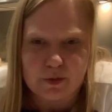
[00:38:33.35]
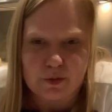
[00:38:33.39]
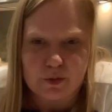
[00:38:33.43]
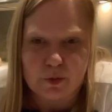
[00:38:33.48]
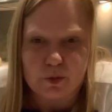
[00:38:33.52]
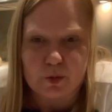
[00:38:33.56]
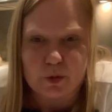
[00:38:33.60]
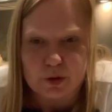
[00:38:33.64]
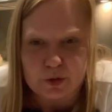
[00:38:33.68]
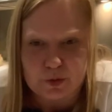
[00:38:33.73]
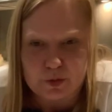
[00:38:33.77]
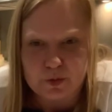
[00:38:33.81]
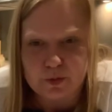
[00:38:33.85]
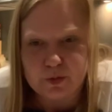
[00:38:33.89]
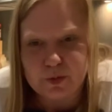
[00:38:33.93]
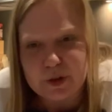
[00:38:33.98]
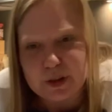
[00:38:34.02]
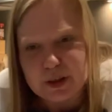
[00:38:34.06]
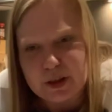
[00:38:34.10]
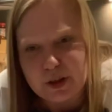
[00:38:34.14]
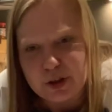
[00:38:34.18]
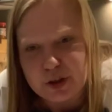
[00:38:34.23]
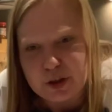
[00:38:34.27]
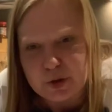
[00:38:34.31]
Well,
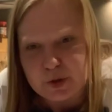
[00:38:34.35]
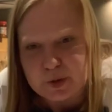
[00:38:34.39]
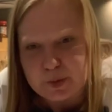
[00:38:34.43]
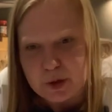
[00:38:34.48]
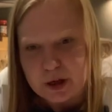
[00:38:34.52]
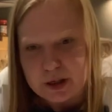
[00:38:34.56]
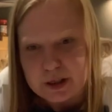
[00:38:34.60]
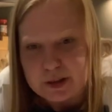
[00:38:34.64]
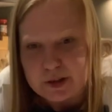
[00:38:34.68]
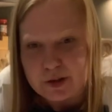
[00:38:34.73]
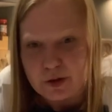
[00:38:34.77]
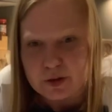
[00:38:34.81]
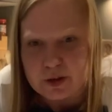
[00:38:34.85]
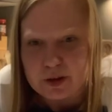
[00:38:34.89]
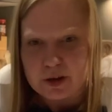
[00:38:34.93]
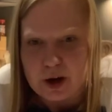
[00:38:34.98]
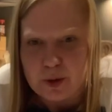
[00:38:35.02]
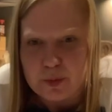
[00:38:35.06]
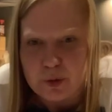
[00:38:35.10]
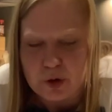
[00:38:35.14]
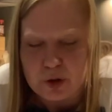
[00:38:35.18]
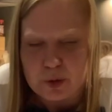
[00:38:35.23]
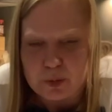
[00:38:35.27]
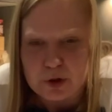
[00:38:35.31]
she was my consultant. I
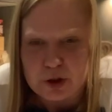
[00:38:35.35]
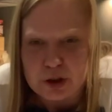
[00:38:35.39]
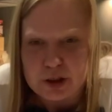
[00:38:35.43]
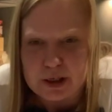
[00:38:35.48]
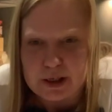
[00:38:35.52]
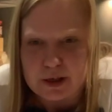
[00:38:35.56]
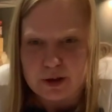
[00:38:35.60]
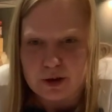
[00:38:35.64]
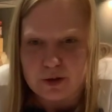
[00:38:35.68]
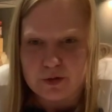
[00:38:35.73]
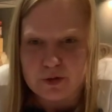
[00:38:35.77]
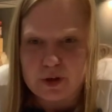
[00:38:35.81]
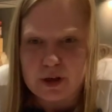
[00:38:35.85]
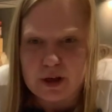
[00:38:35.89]
bought the machine off.